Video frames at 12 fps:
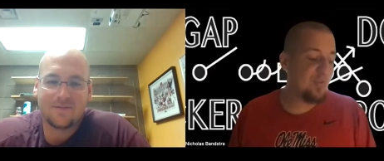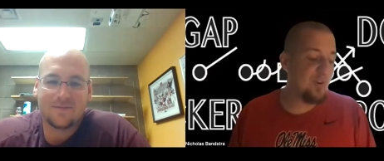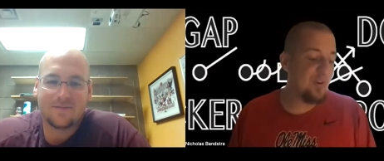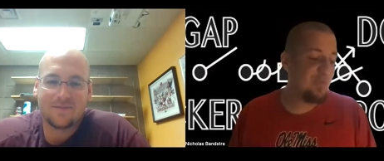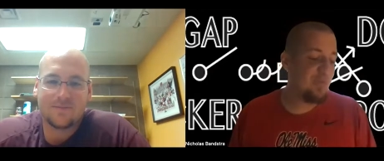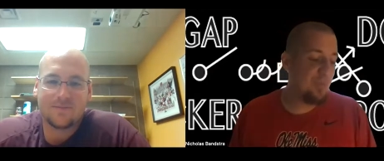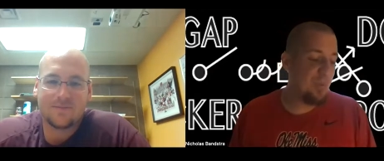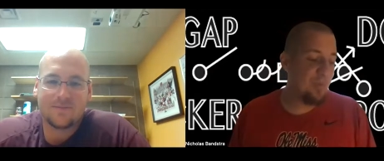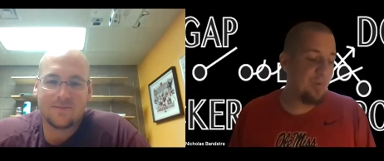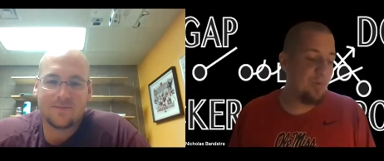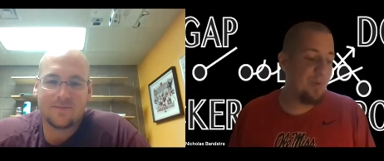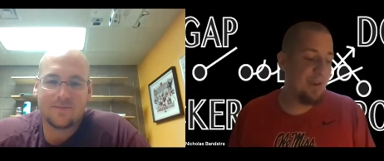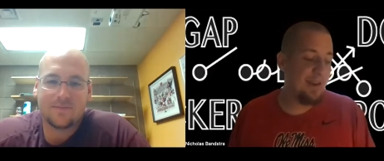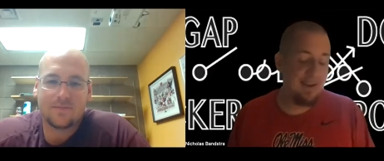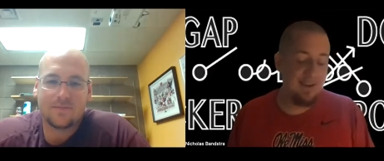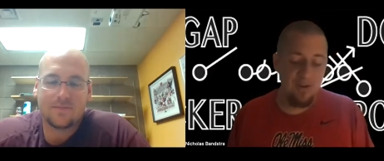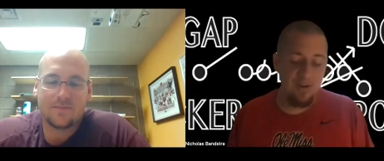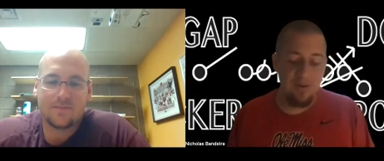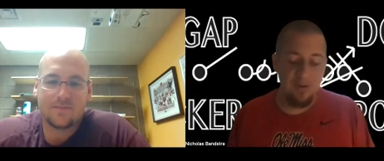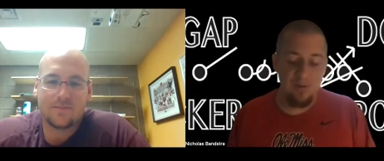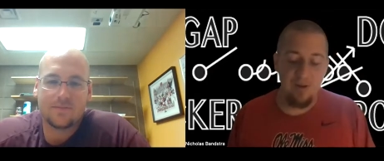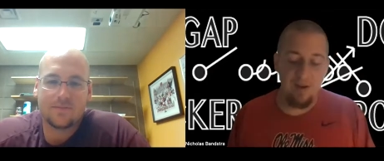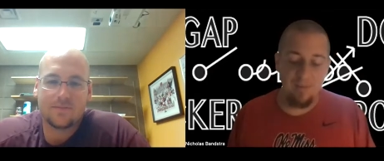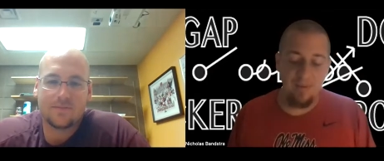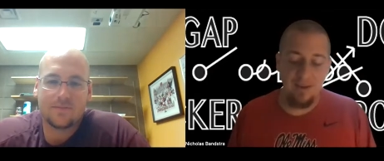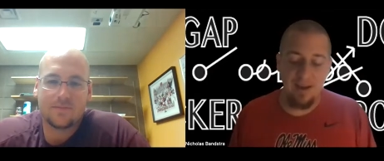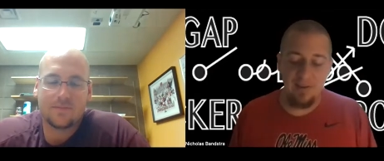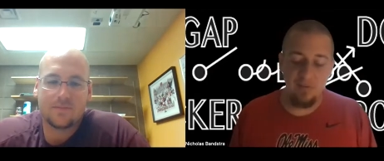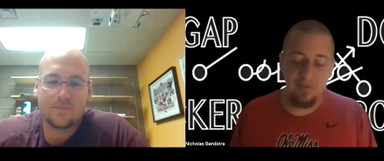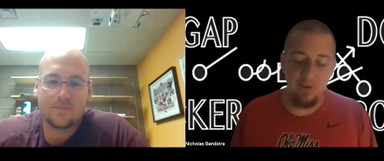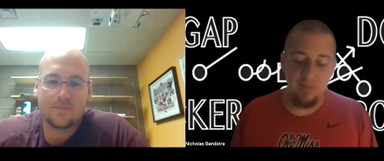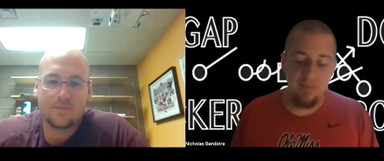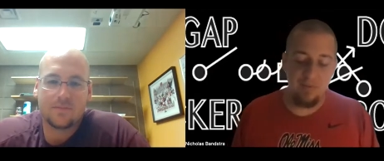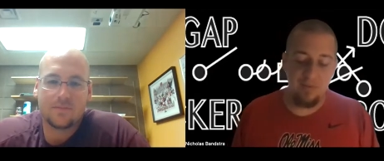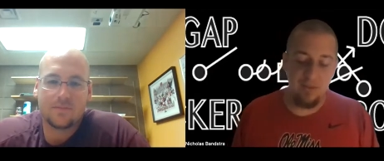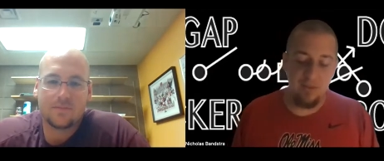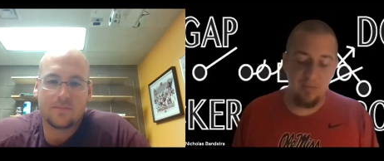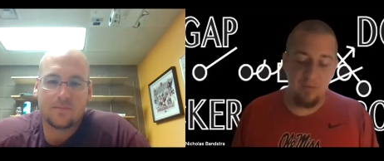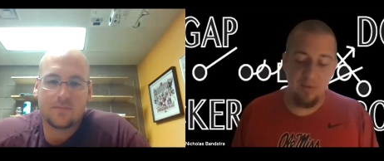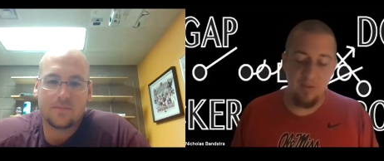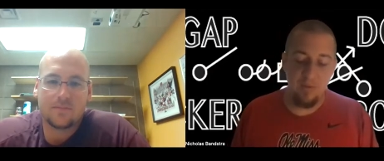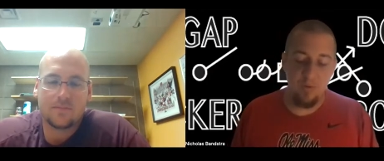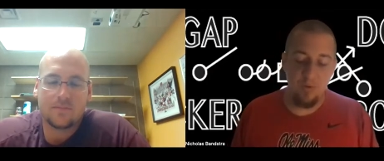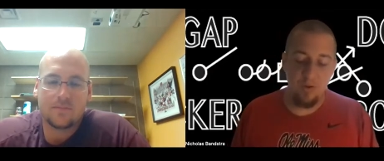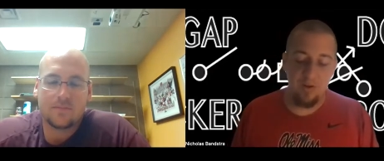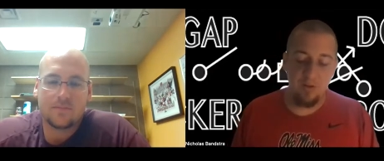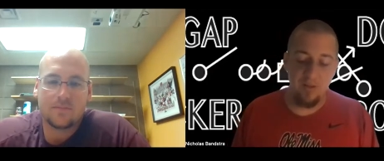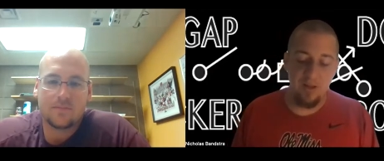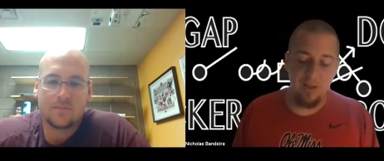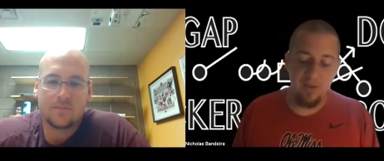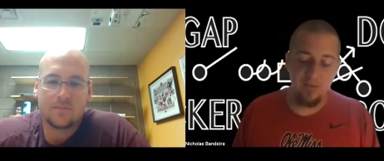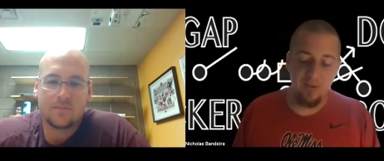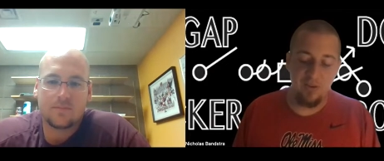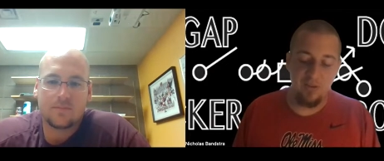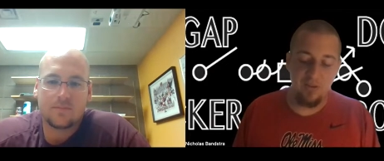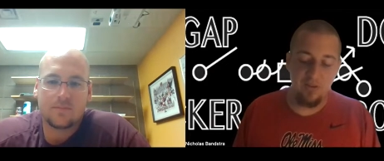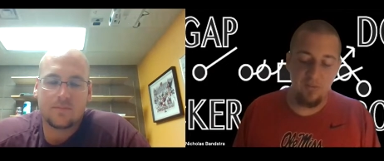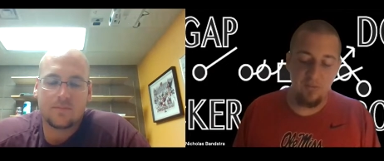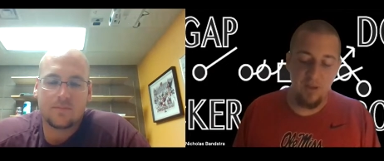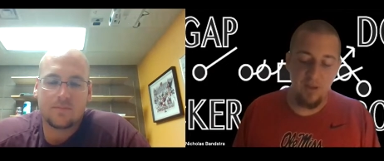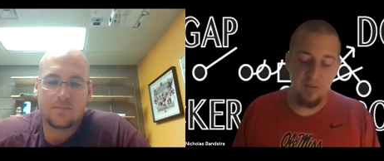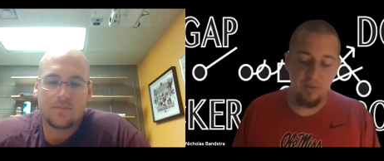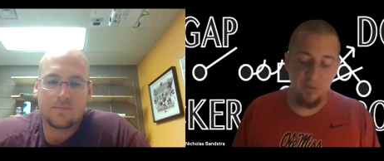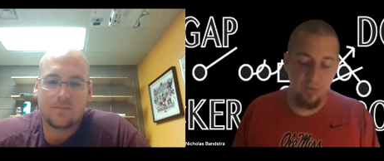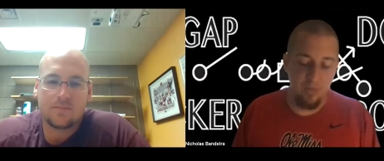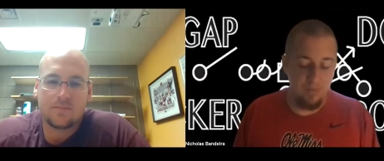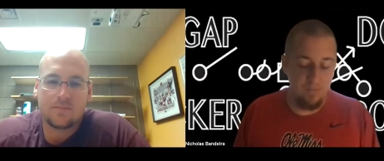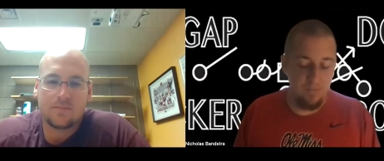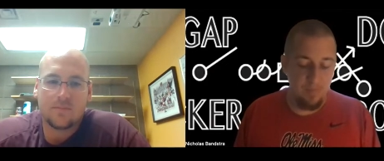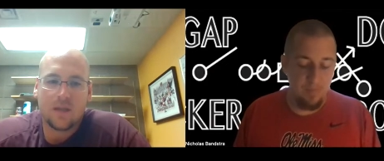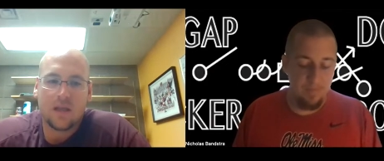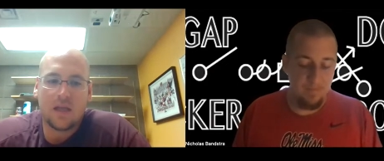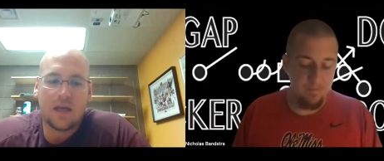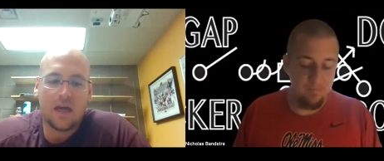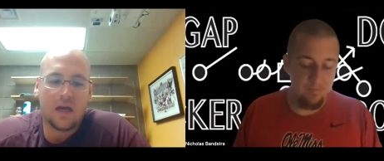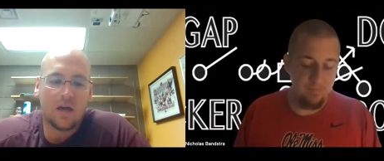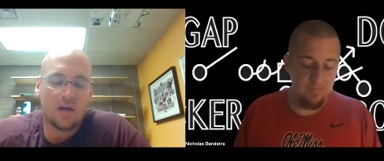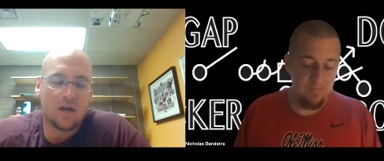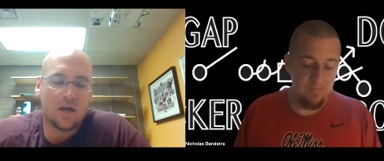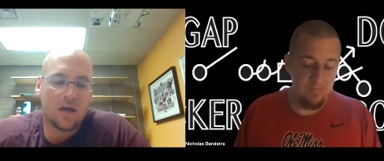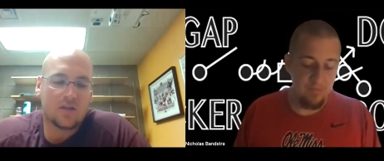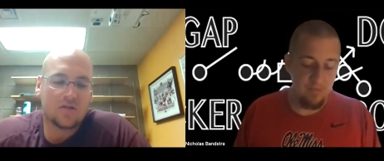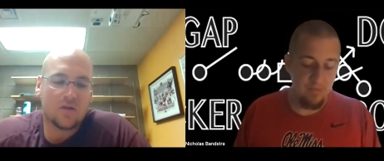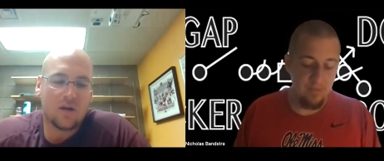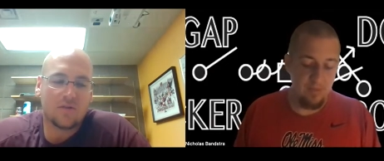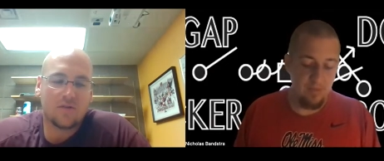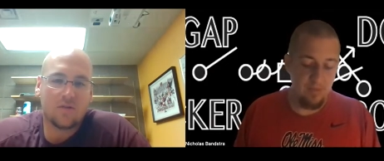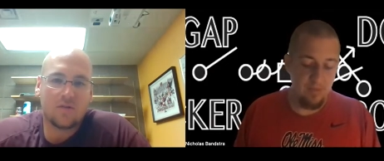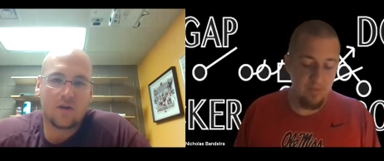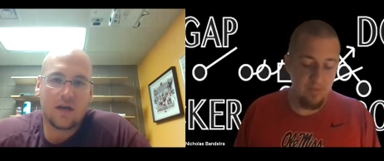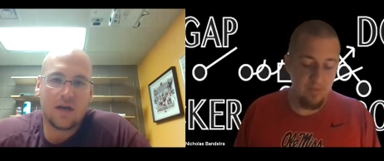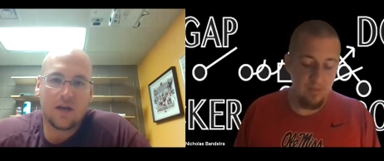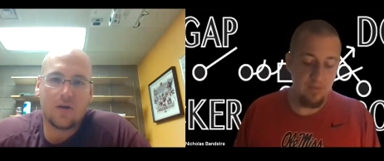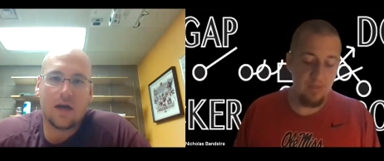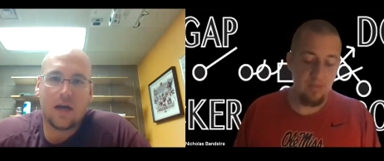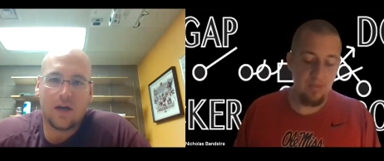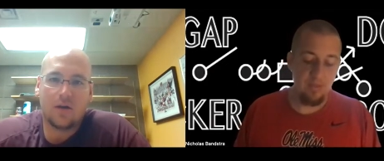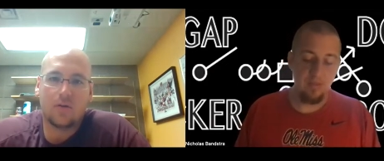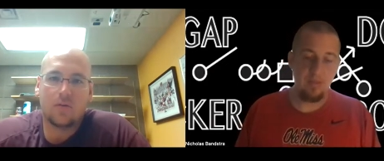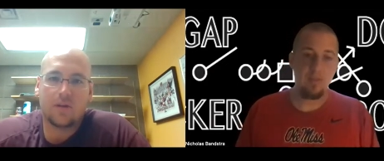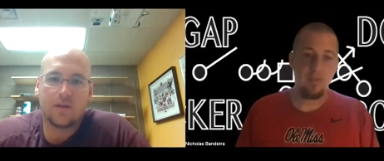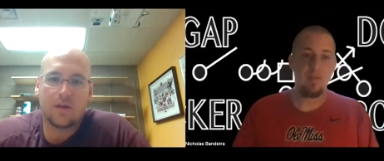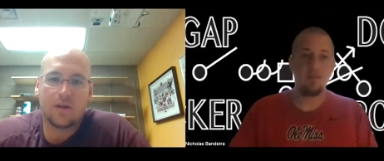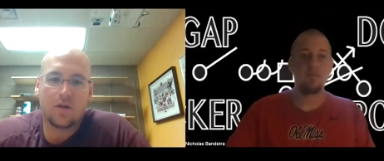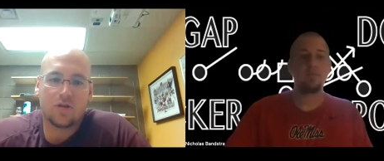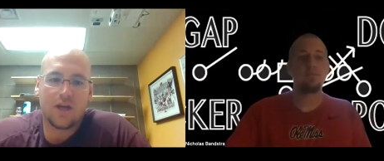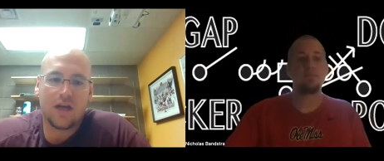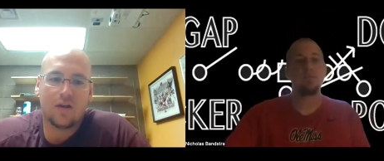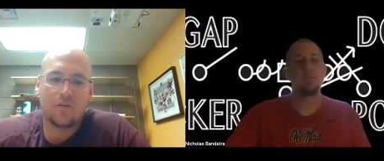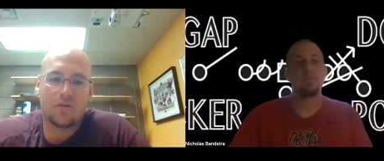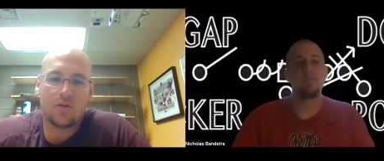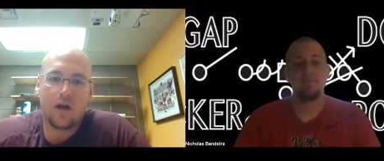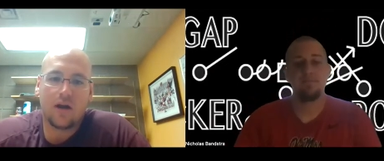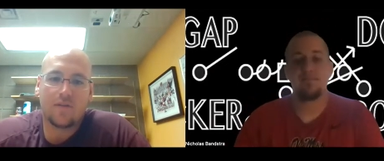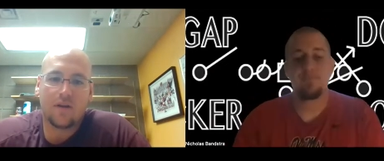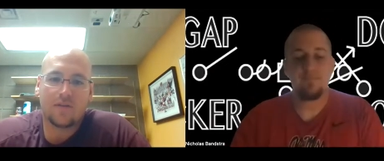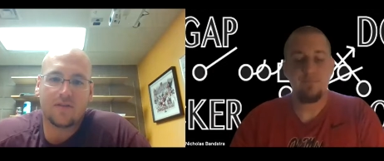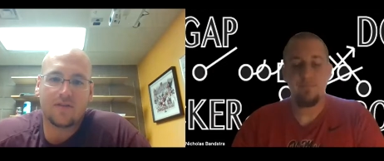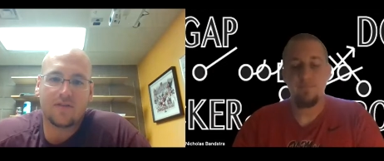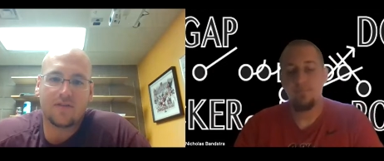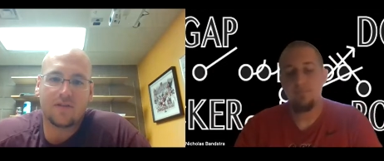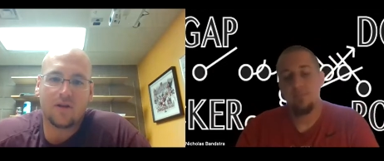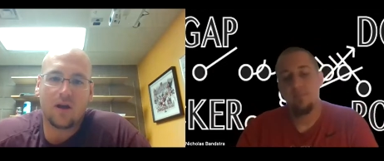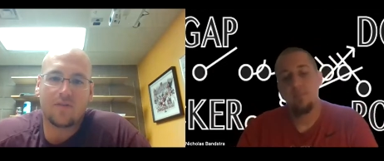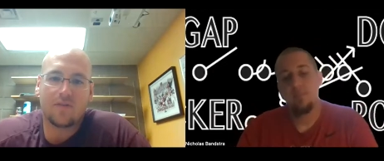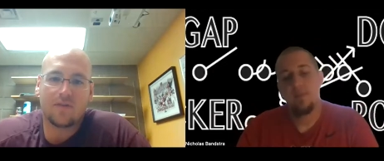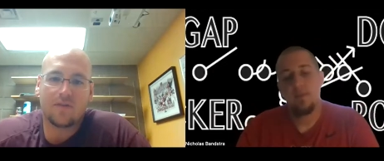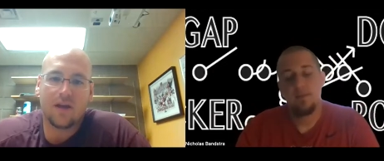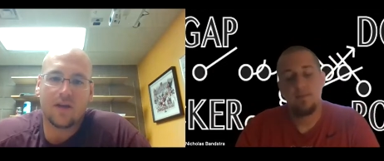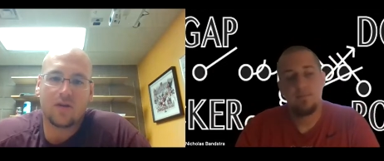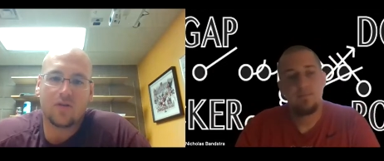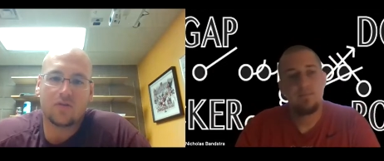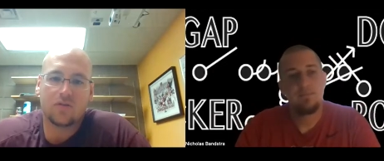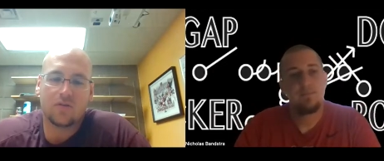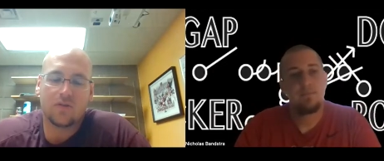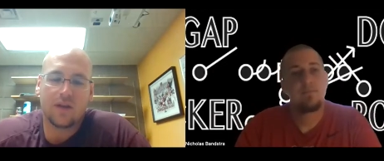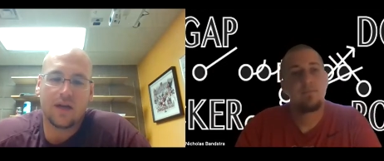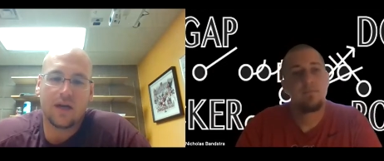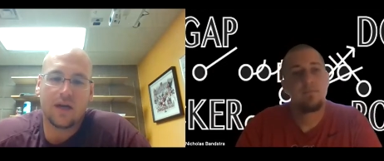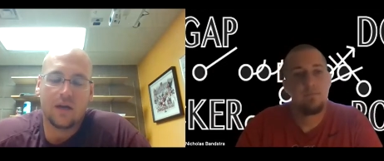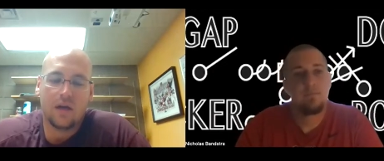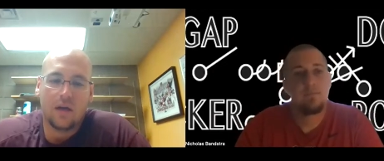Speaker 1: version for people who may not know you, I mean, how do you end up as the run game coordinator, a line coach at uh, Duluth?
Speaker 2: Yeah, uh, so I was over at Ohio with uh, Coach Allen Rudolph. I was assistant offensive line coach over there.